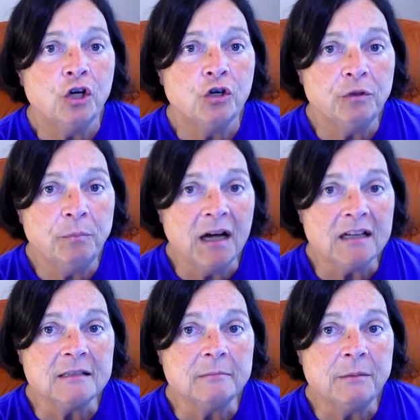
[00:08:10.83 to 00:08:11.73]
could
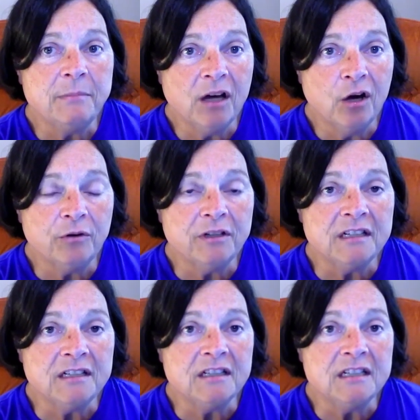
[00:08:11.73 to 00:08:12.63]
possibly be coded
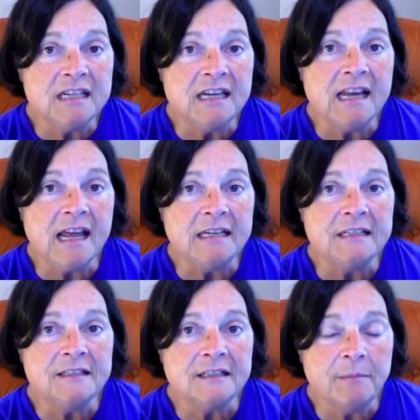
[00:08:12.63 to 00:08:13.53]
into DNA
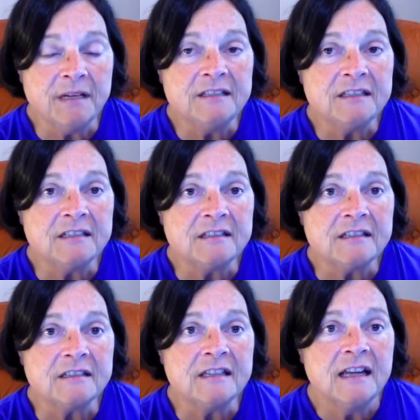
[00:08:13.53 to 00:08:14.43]
in some instances,